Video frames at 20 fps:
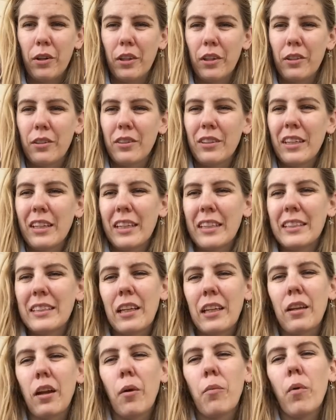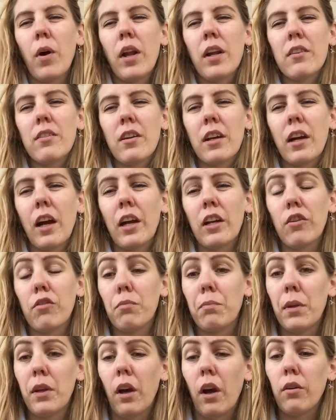You know, like I said, I want it to kind of
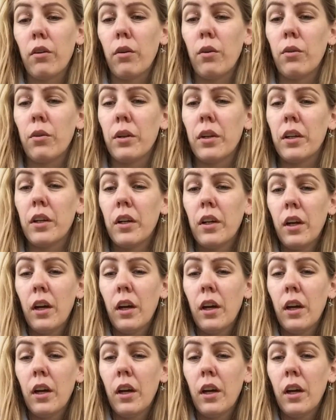be our own